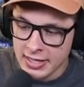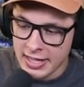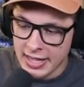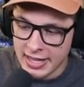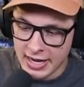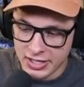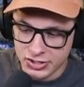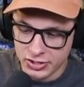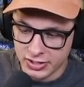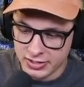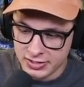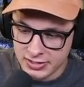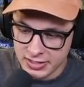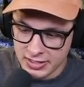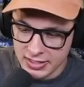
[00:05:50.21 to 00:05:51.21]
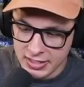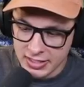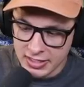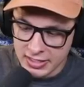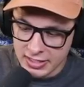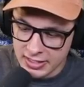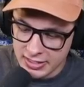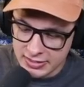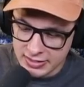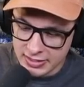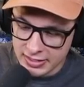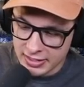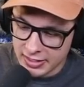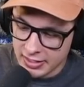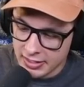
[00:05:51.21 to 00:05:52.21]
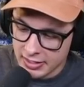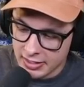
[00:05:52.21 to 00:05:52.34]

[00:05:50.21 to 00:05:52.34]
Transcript: and as you can see, he did